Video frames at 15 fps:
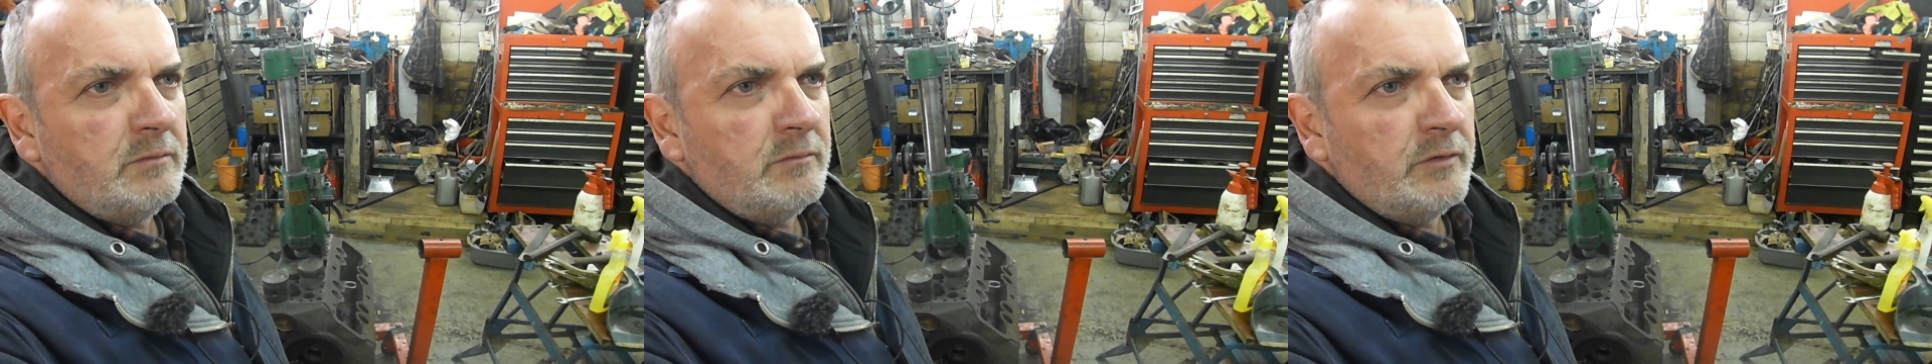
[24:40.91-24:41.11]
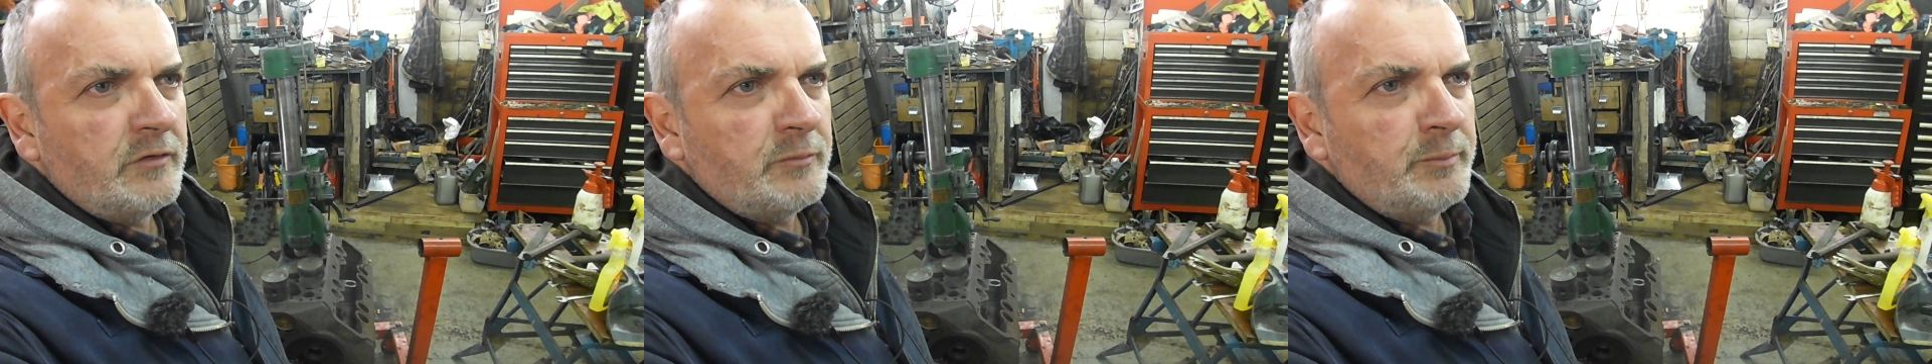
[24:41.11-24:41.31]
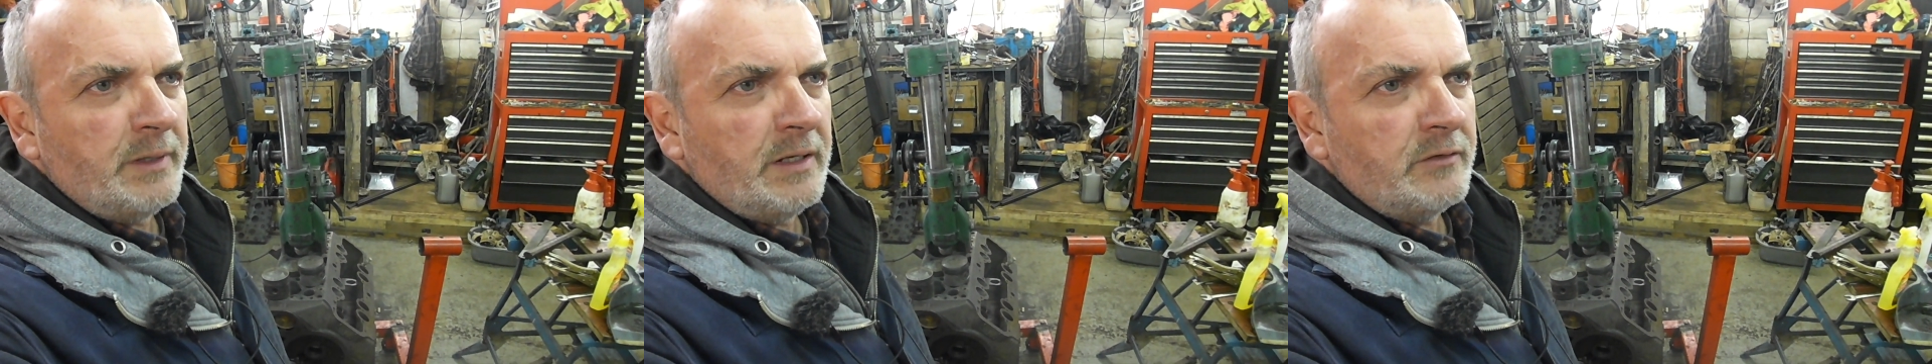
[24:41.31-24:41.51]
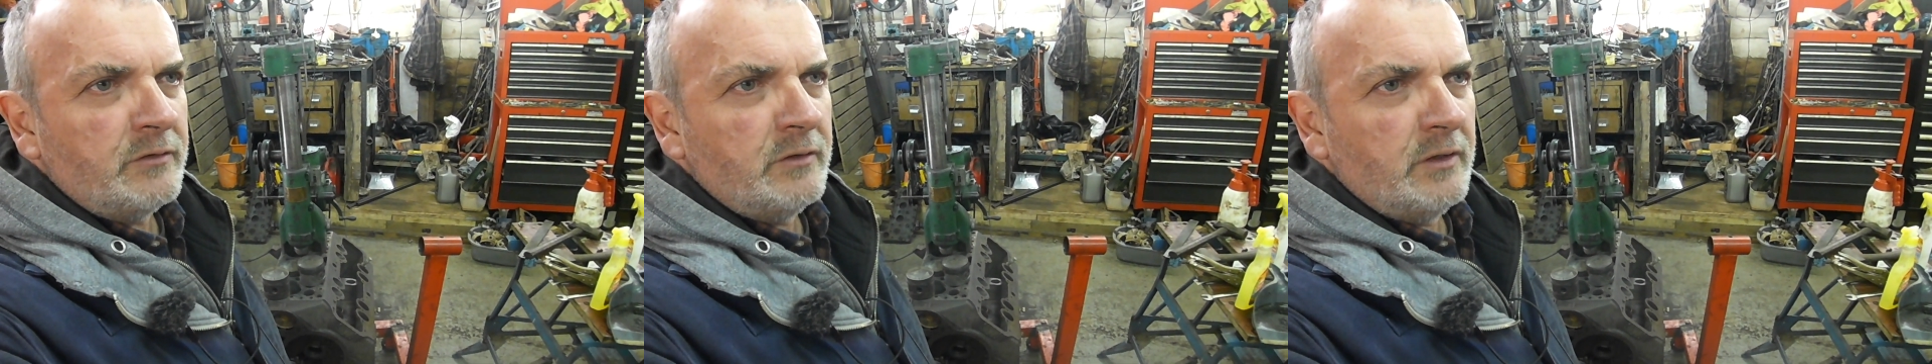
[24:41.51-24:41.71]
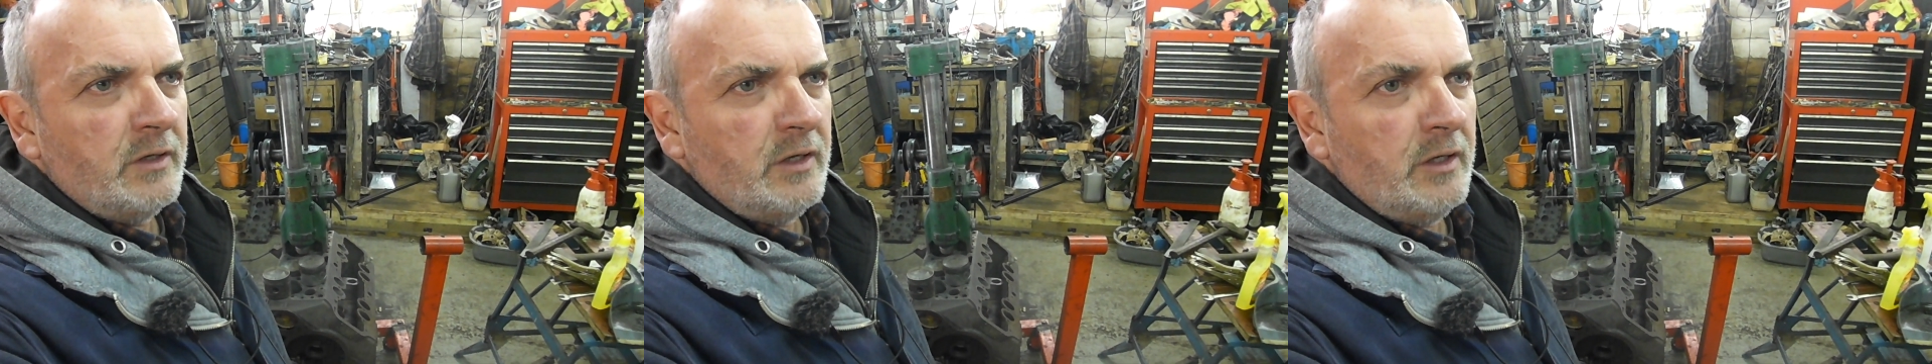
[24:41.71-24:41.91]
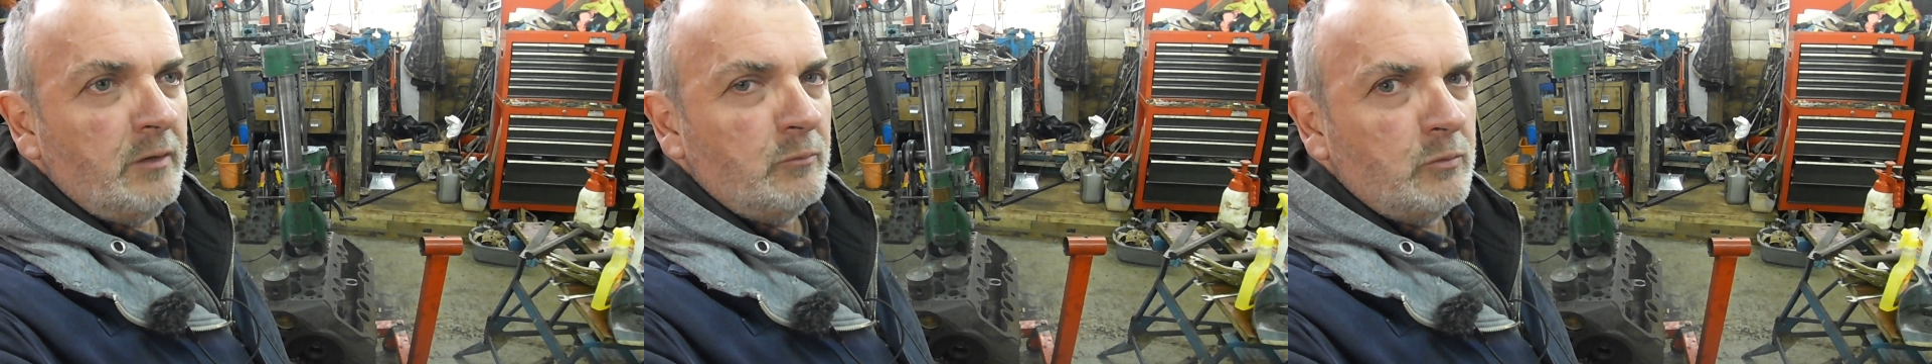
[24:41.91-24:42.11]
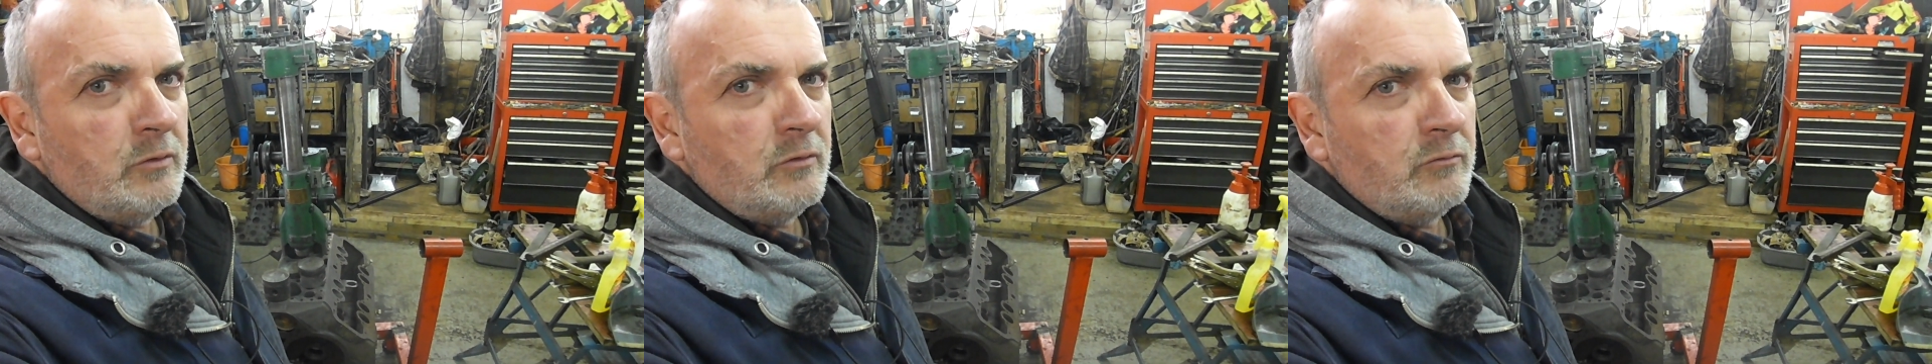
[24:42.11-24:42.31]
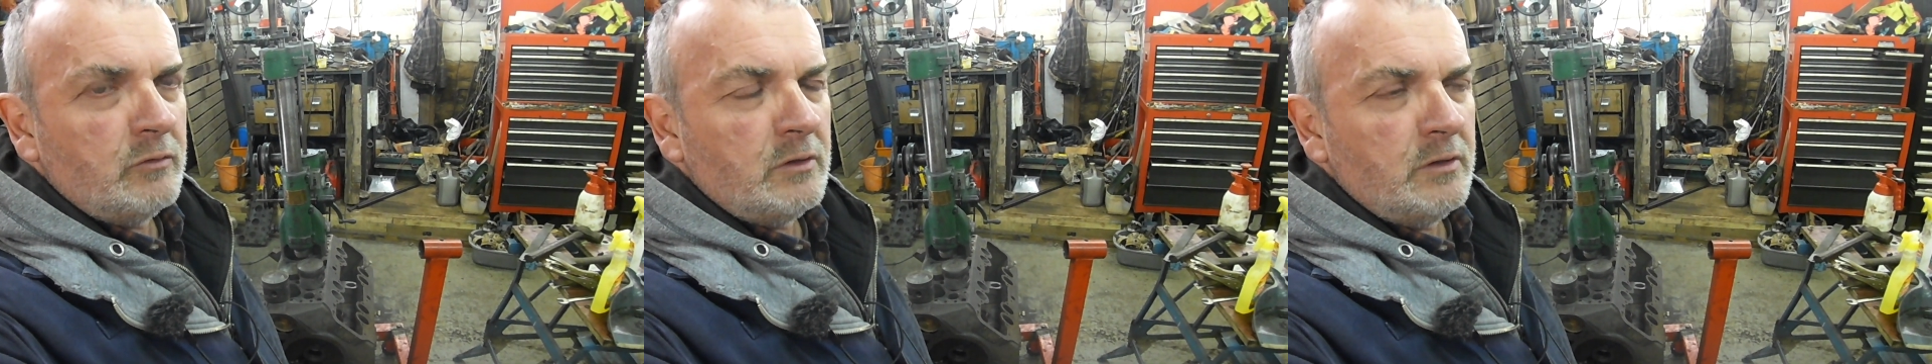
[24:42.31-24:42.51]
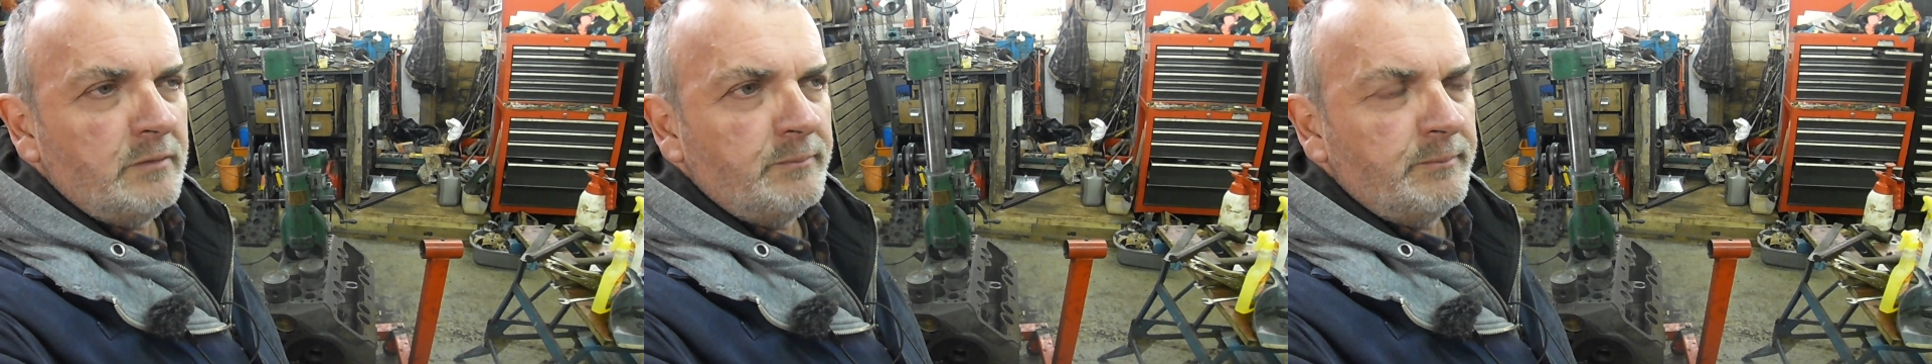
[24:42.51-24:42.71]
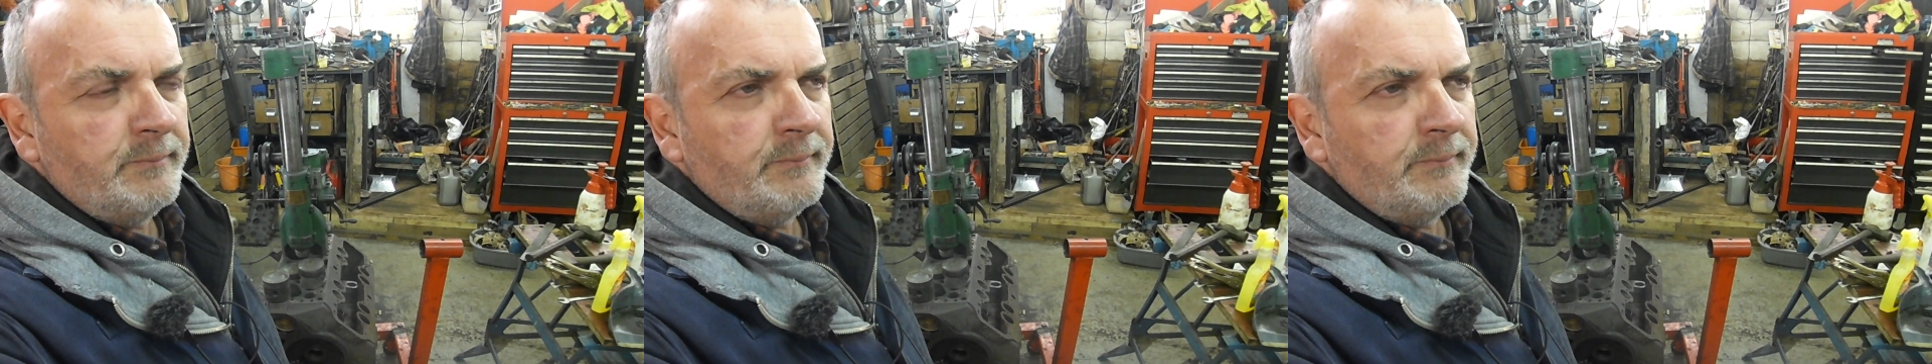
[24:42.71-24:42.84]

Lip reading: respect it would run.